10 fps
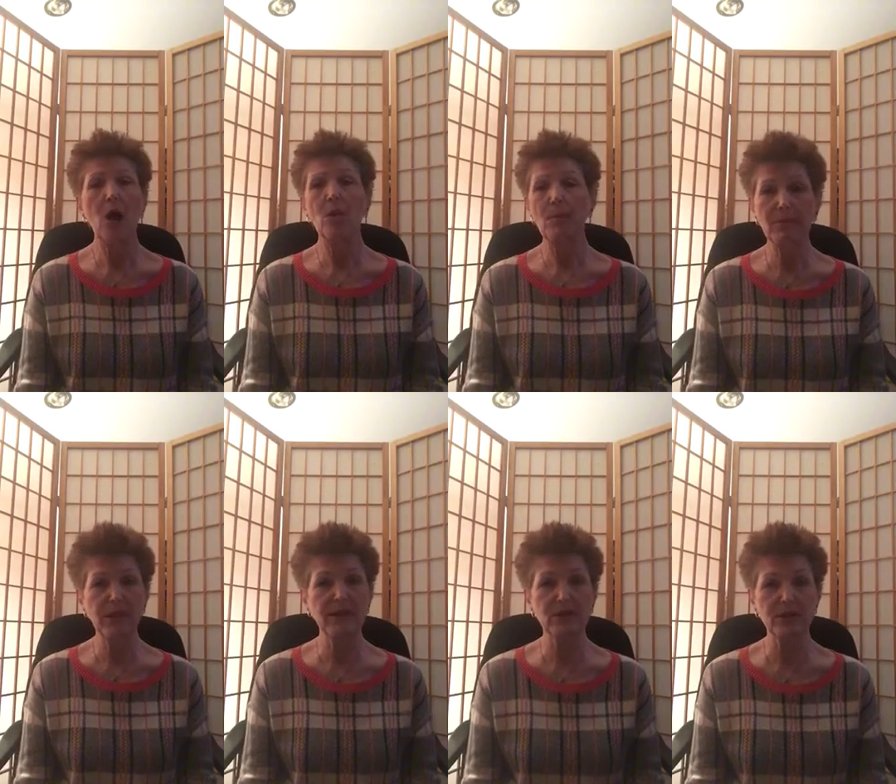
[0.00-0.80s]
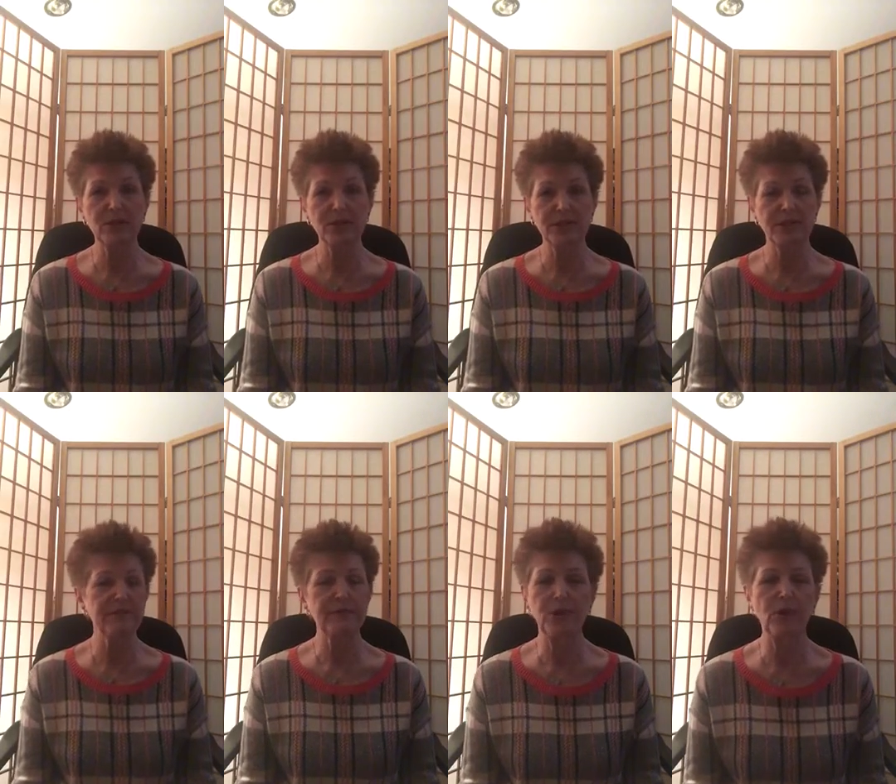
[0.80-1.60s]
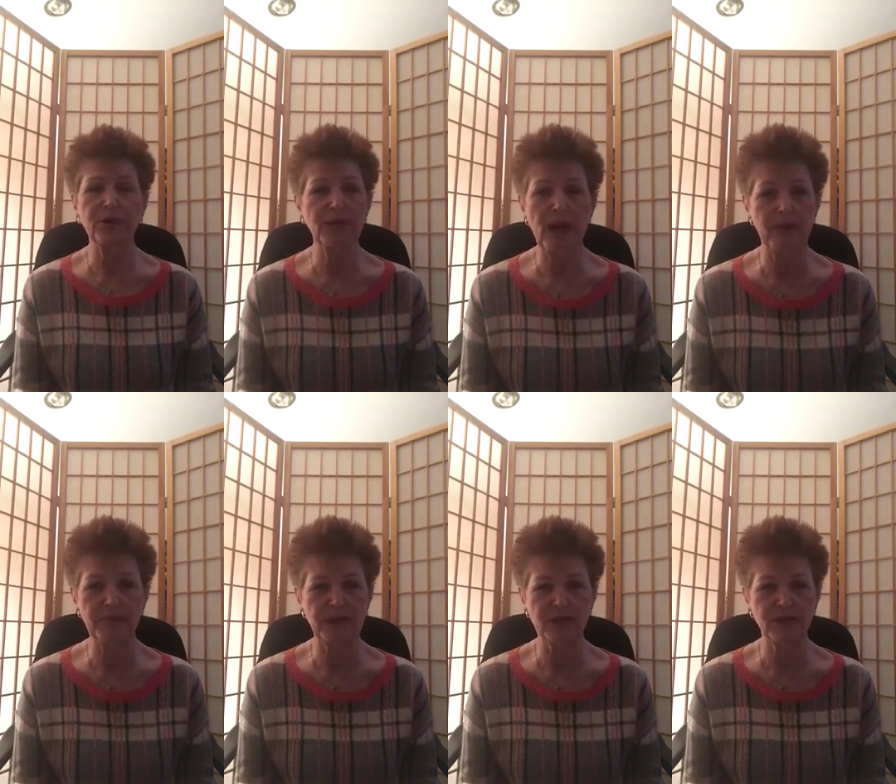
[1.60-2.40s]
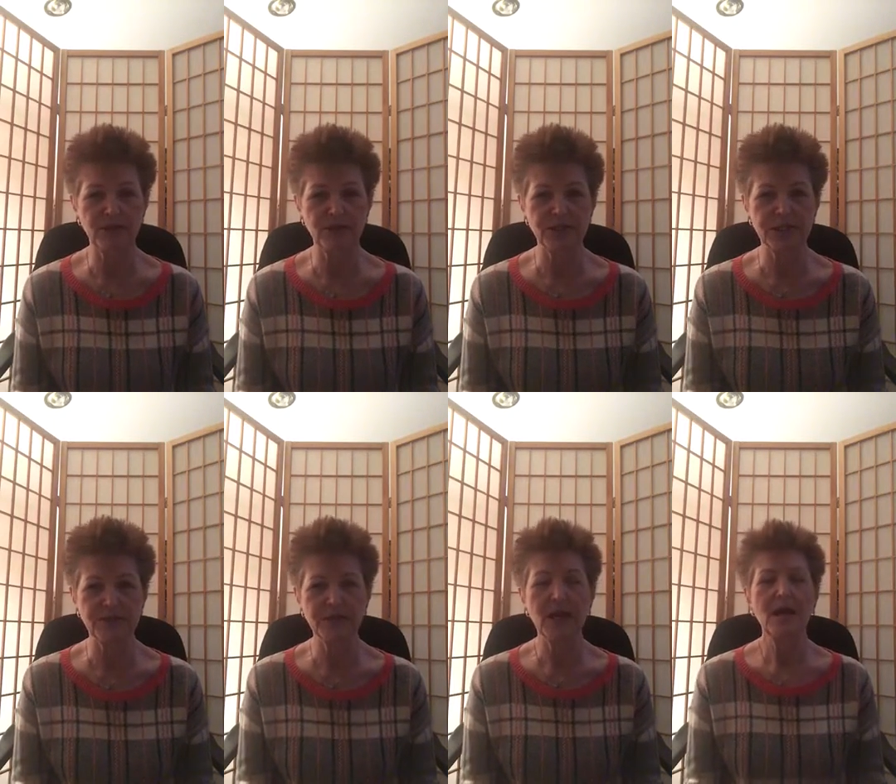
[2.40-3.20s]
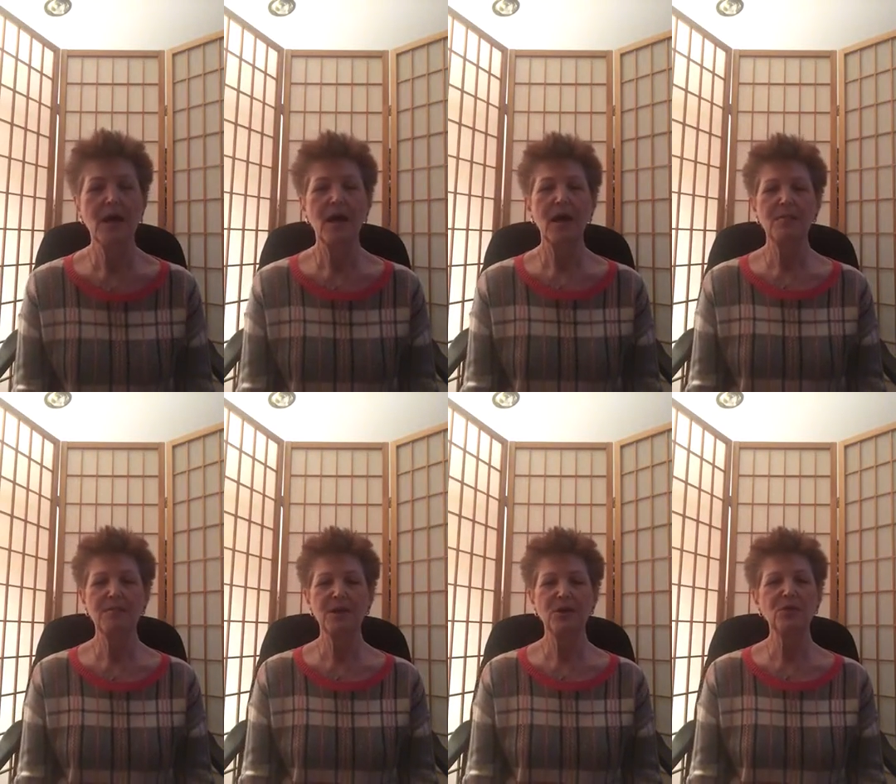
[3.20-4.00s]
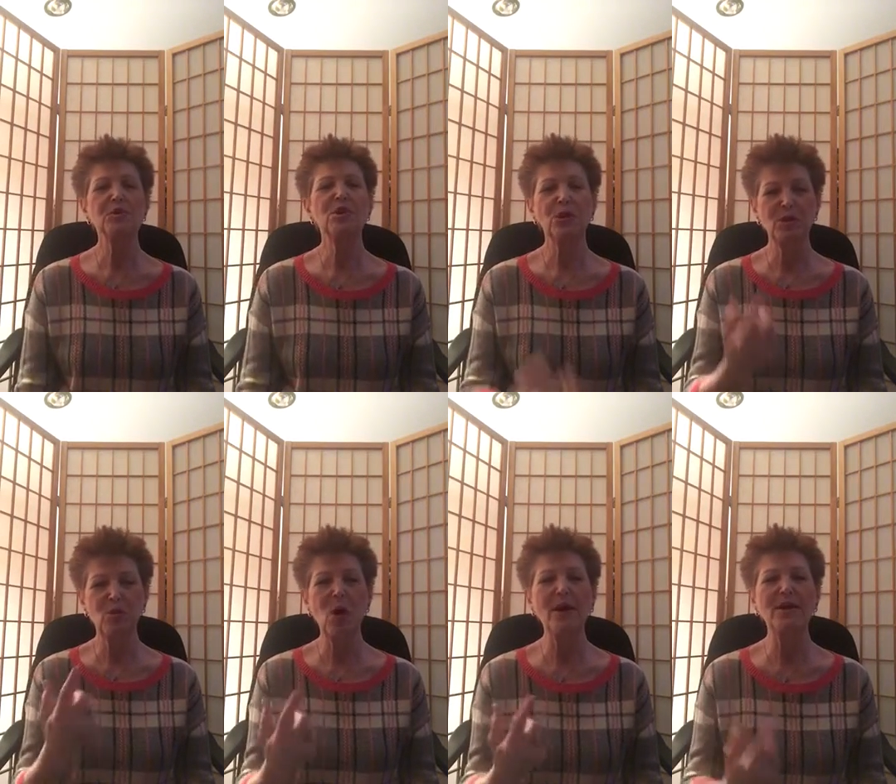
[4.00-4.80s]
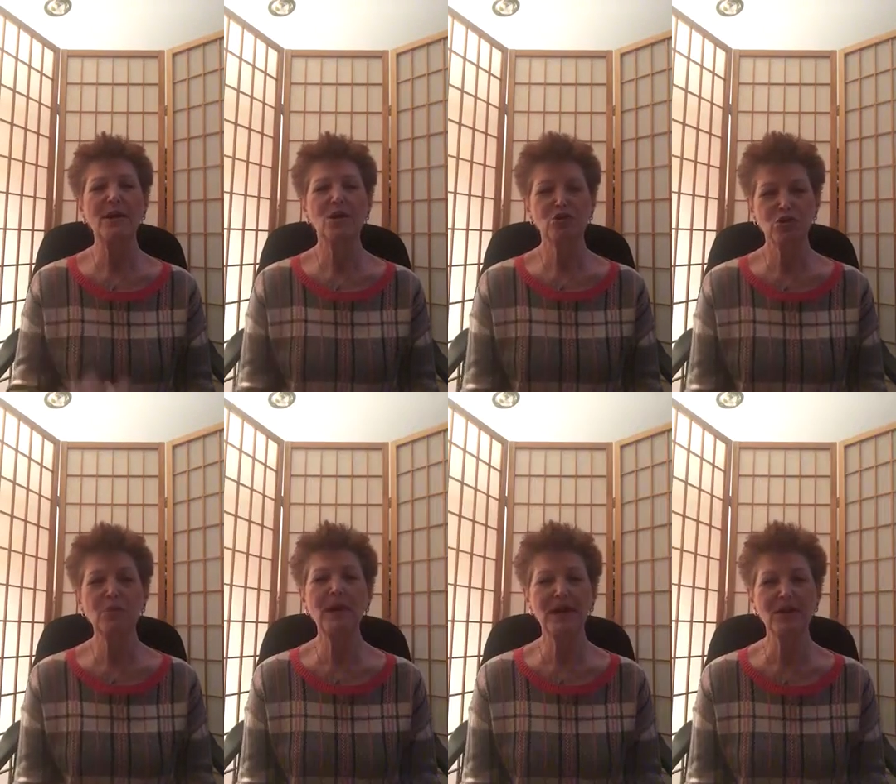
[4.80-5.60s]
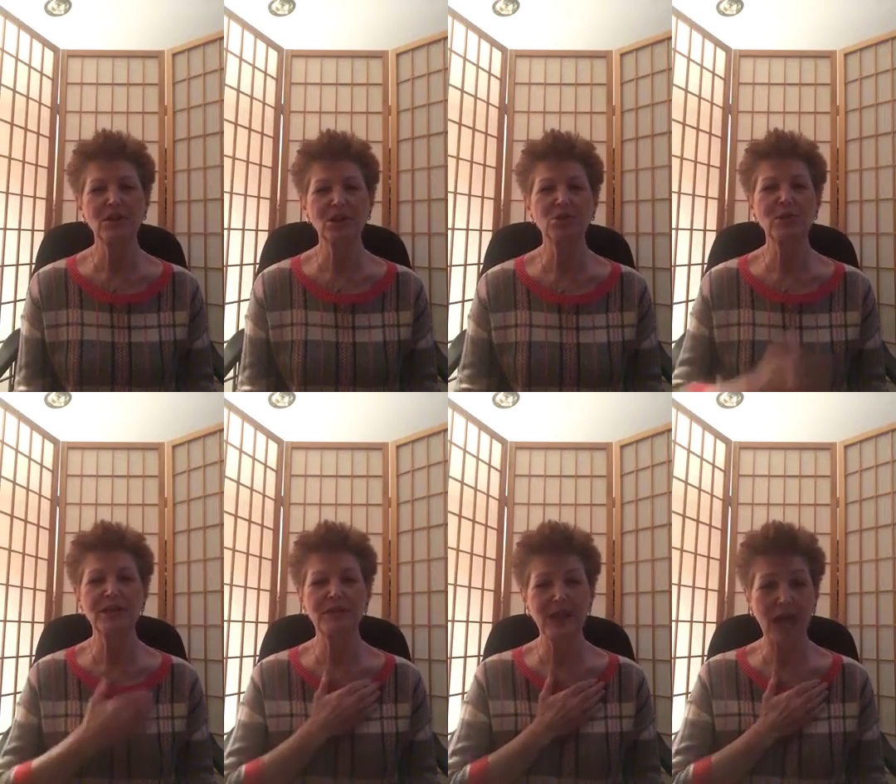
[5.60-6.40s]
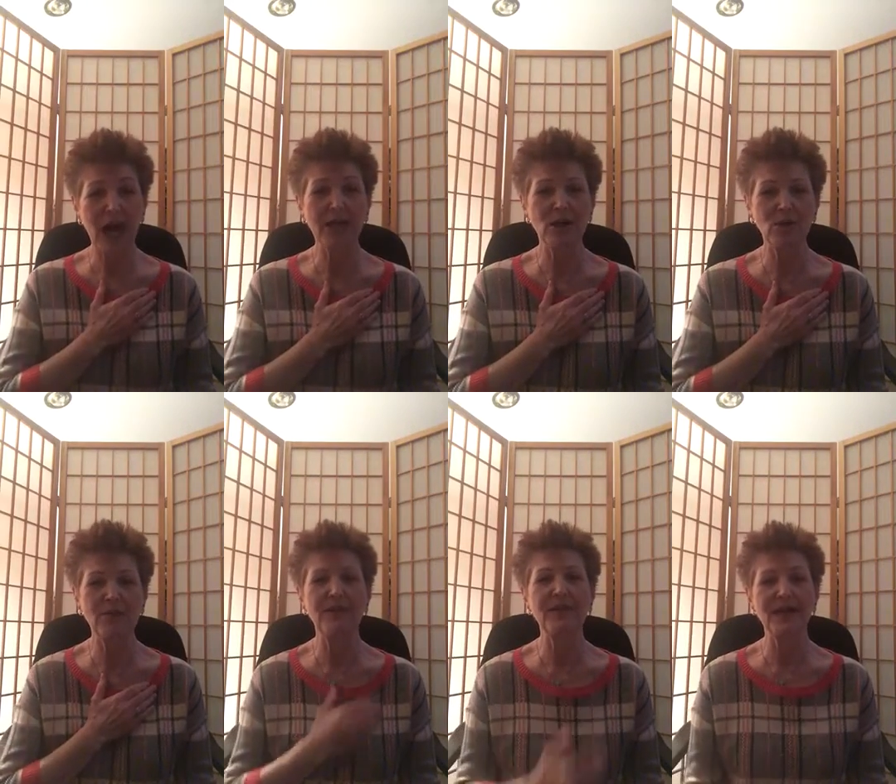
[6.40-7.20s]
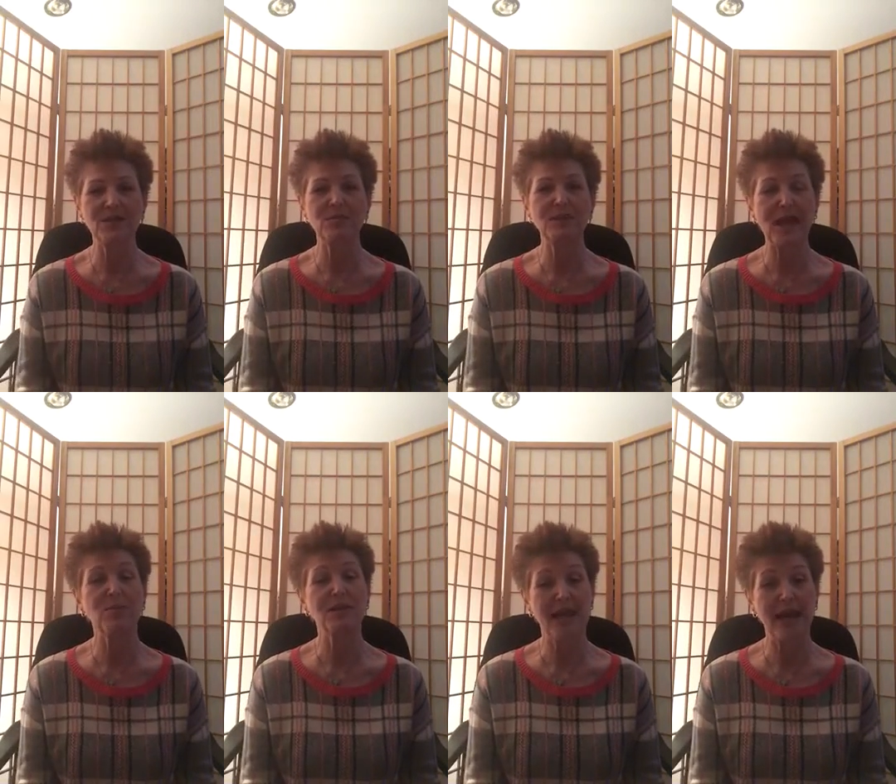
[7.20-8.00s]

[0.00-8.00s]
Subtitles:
oh, well, I'm a medical intuitive. No, they're not medical intuitives. There was only one true medical intuitive that I know of, and that was